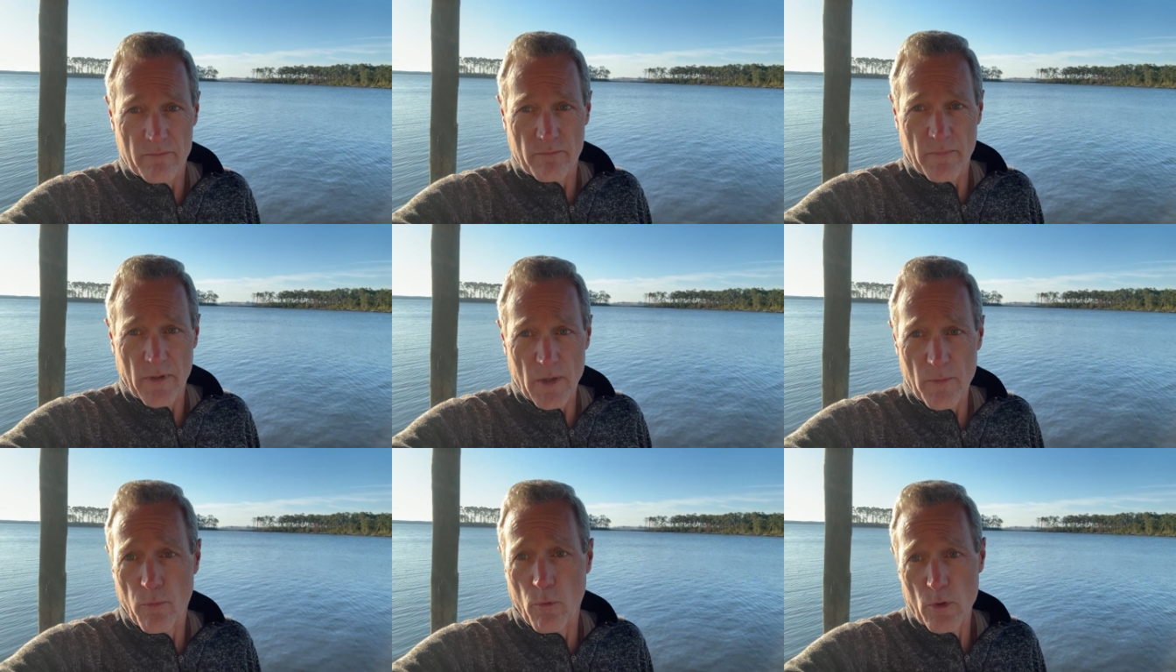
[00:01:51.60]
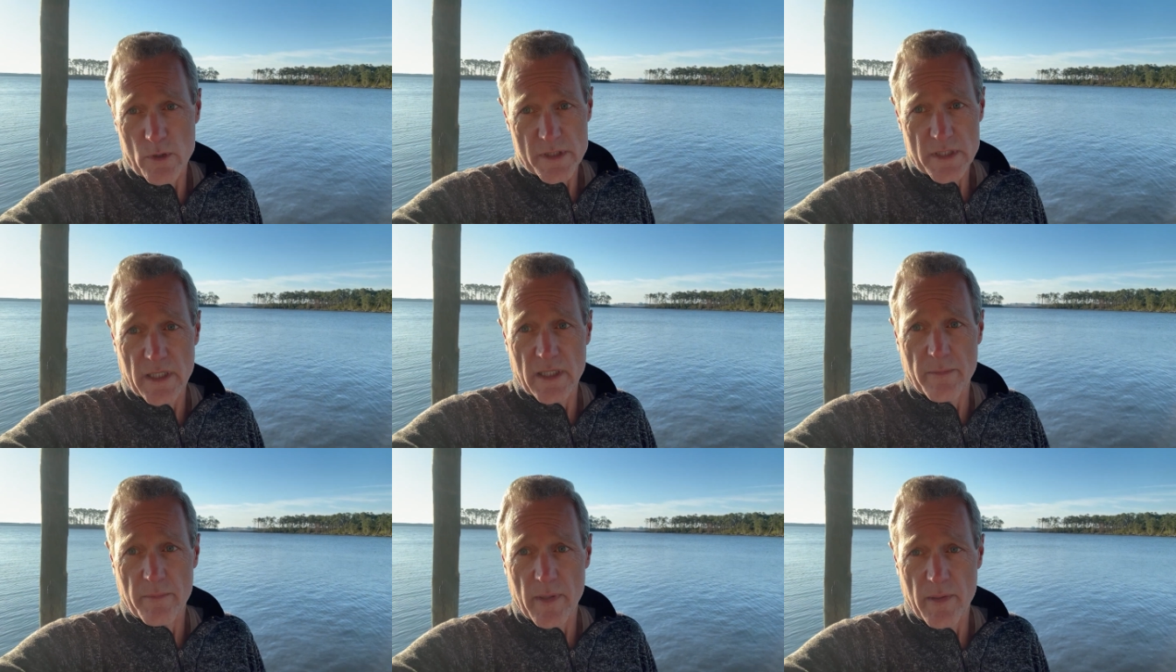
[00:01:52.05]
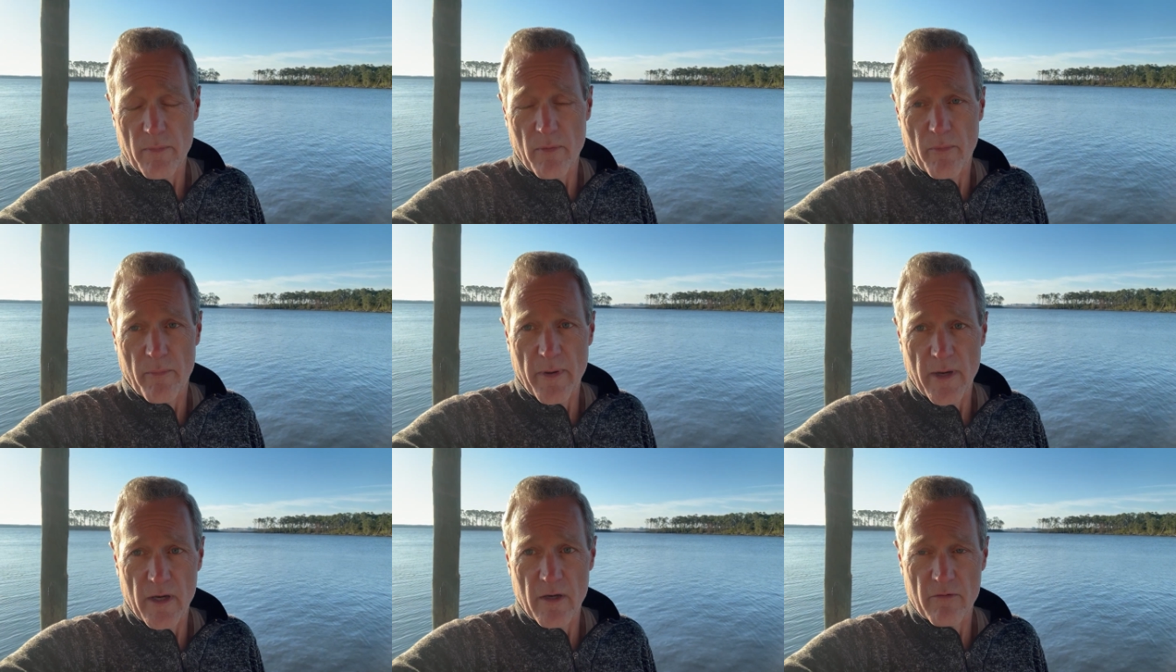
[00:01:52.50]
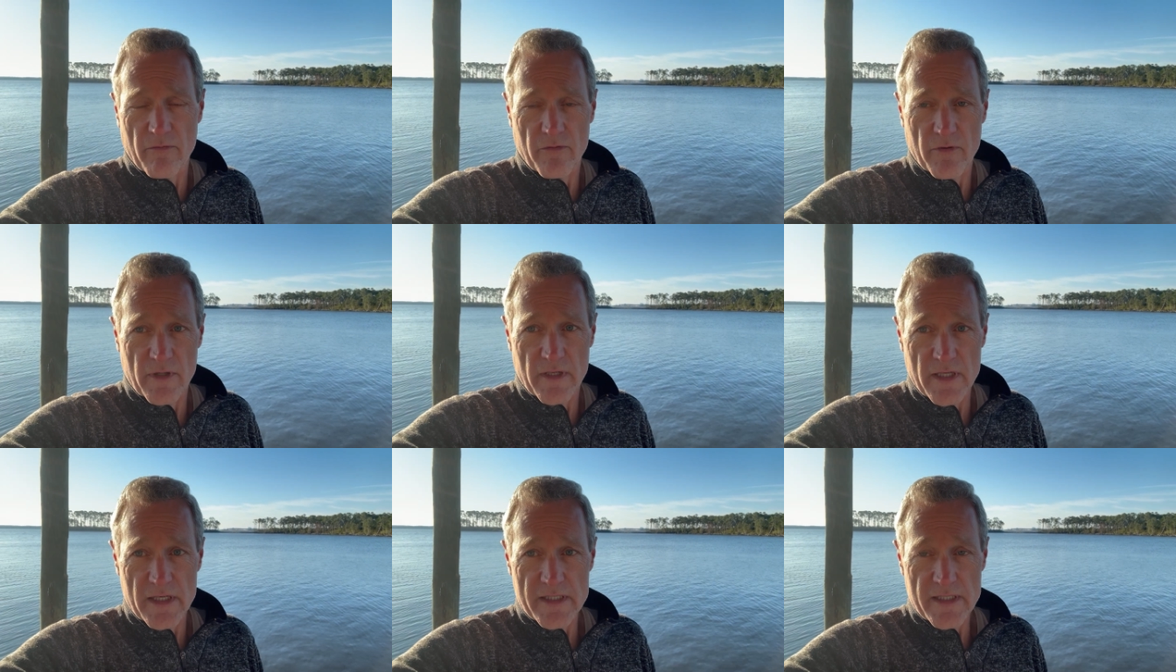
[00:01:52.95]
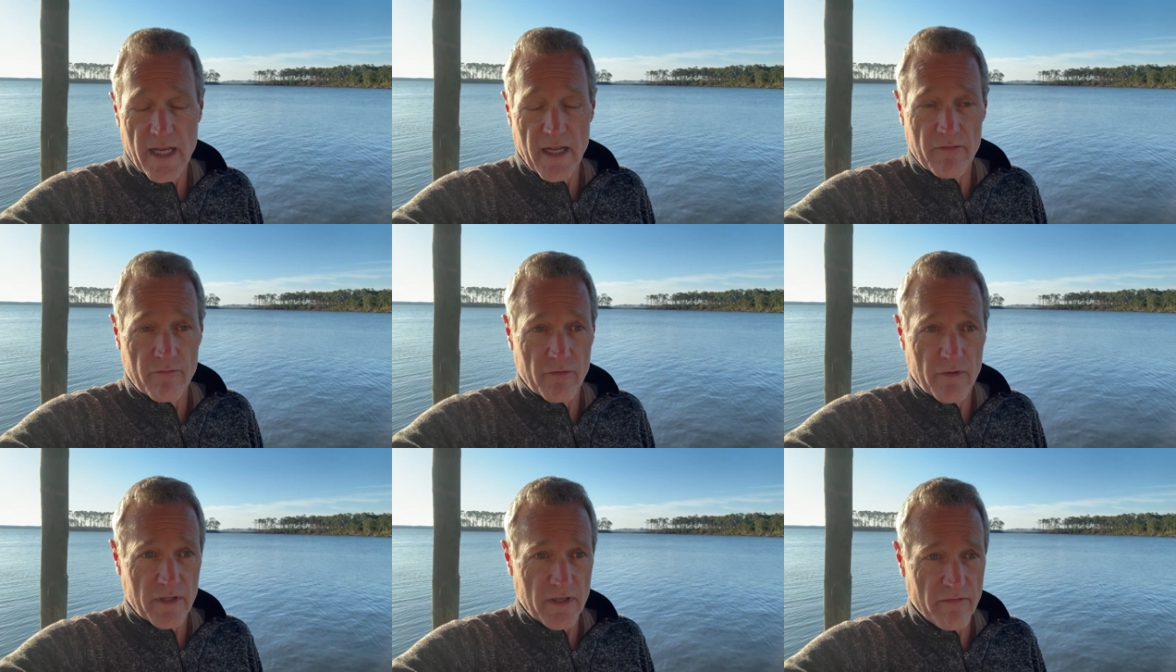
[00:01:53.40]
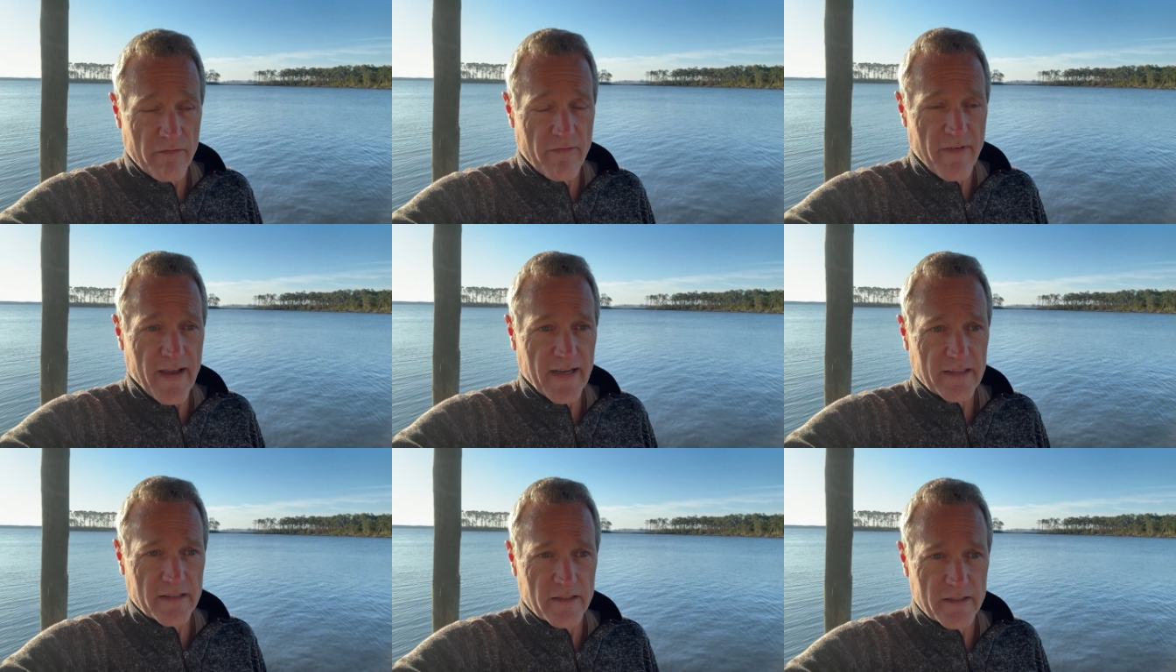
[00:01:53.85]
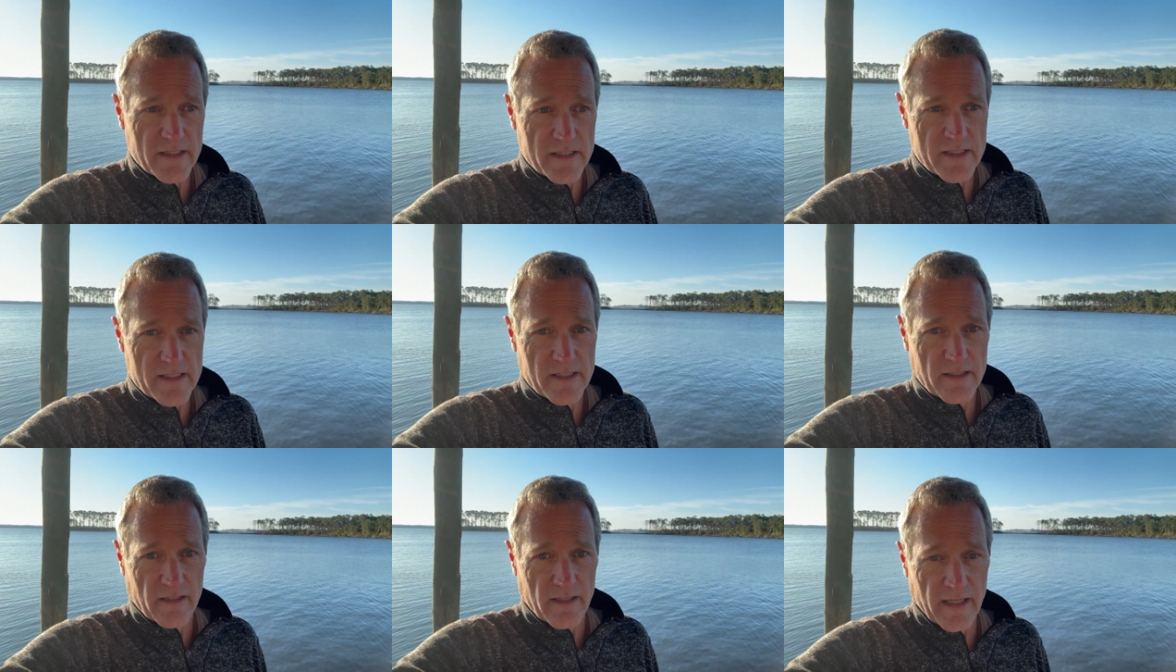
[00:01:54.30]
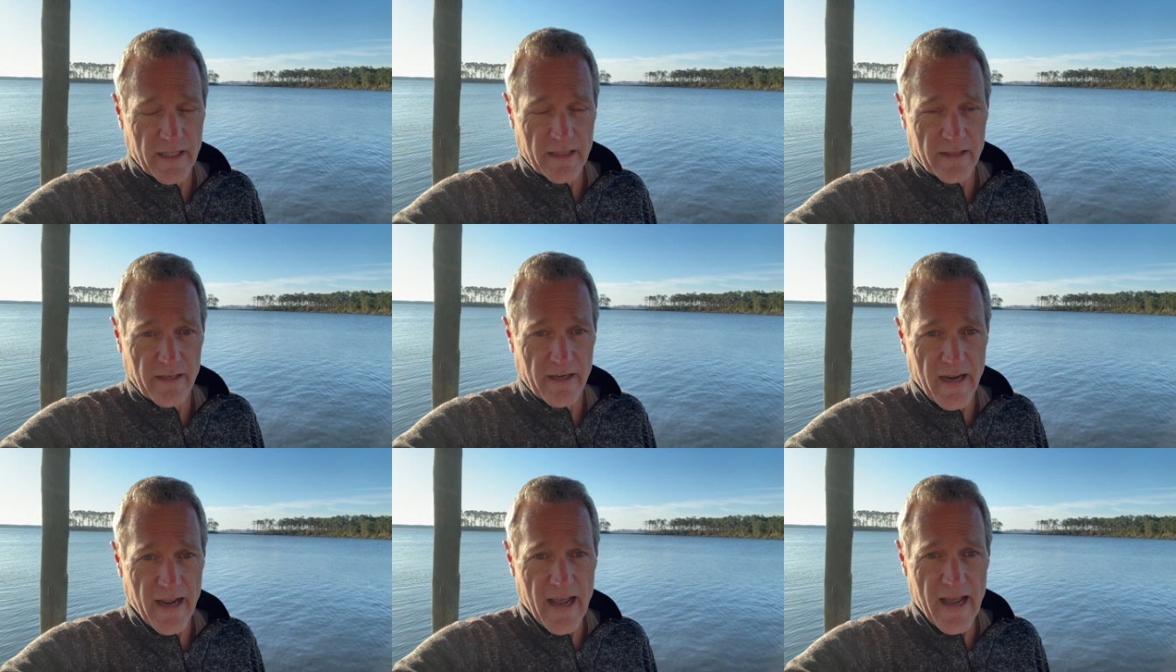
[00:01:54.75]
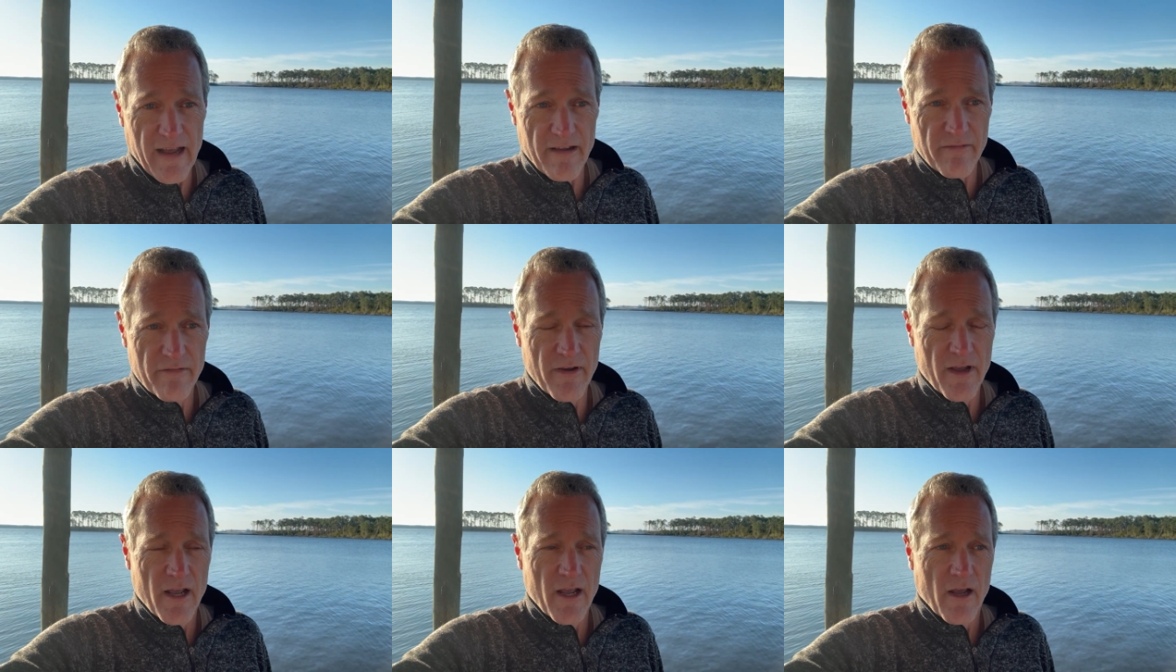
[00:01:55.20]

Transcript: Airports need to be prepared for this and for the effect that this is likely to have